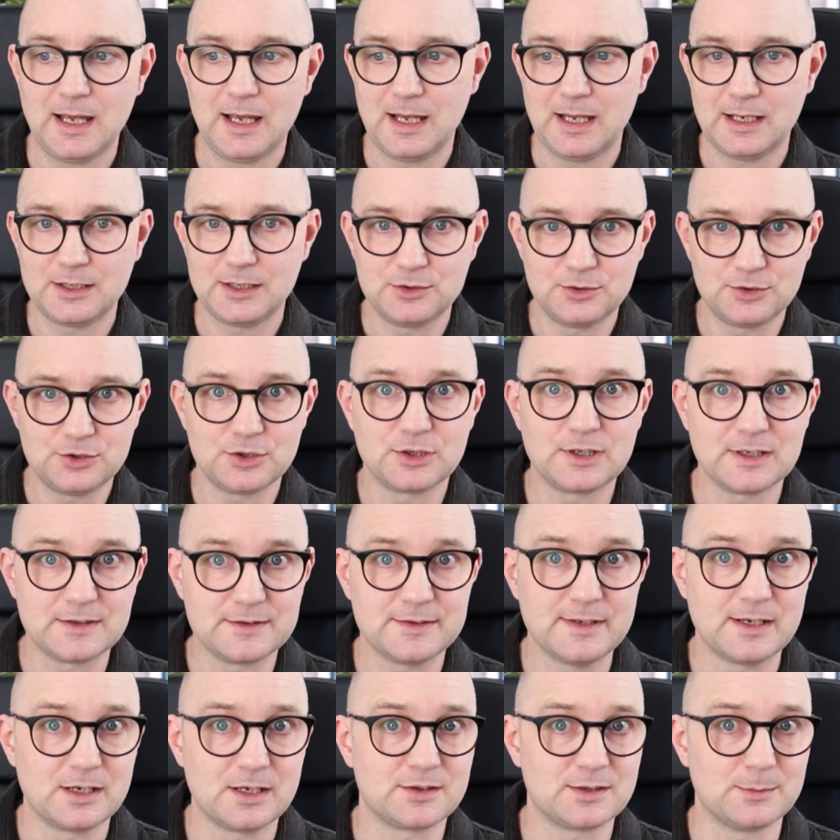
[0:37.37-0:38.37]
you should
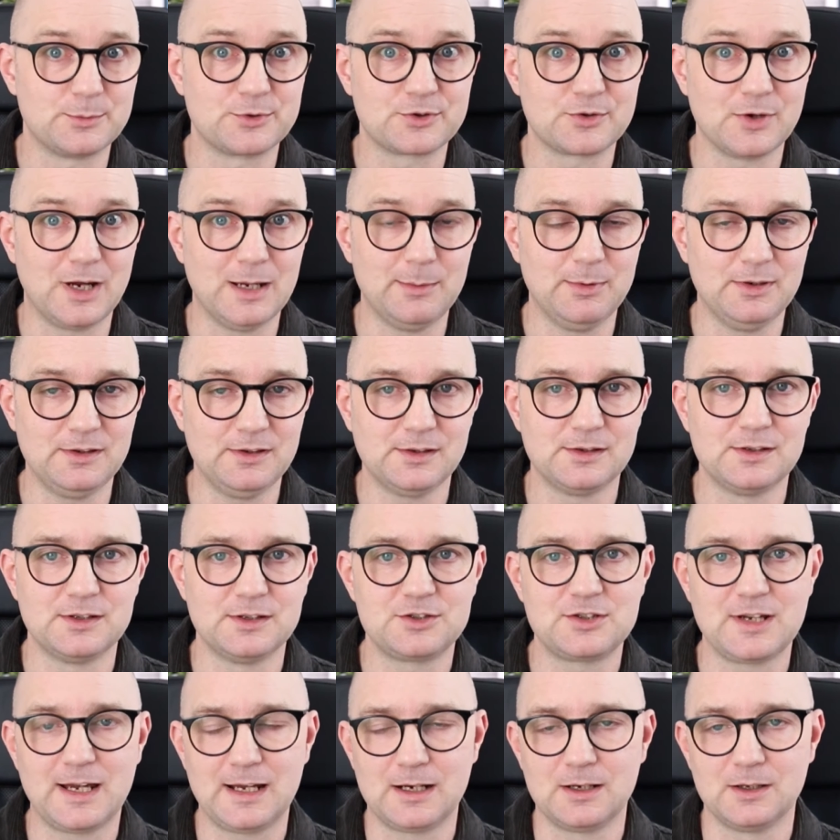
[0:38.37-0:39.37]
consider subscribing to this
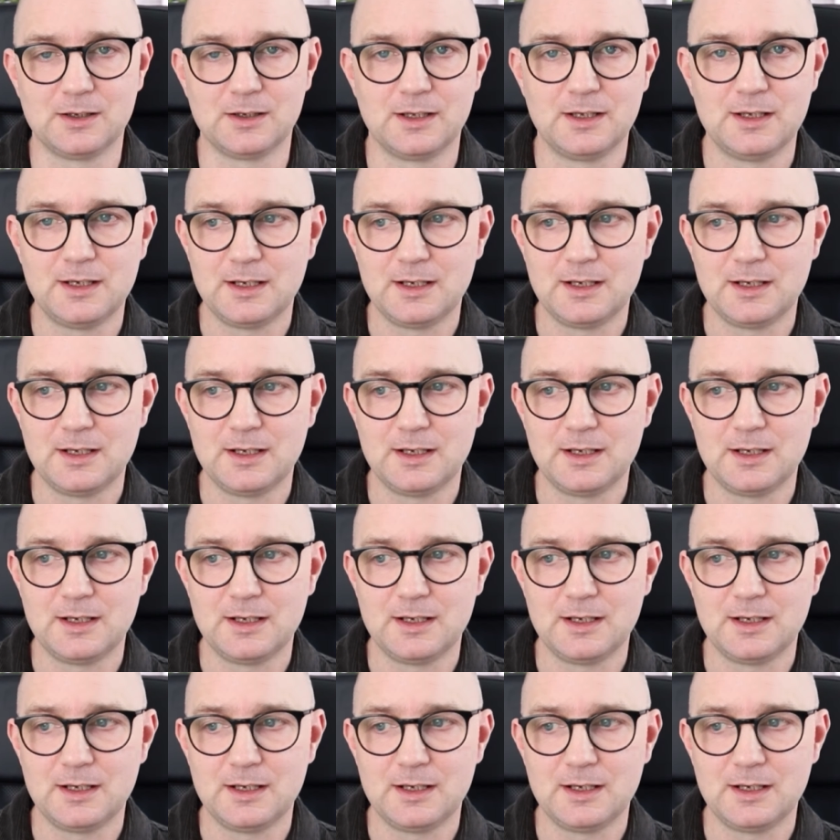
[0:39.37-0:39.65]
channel.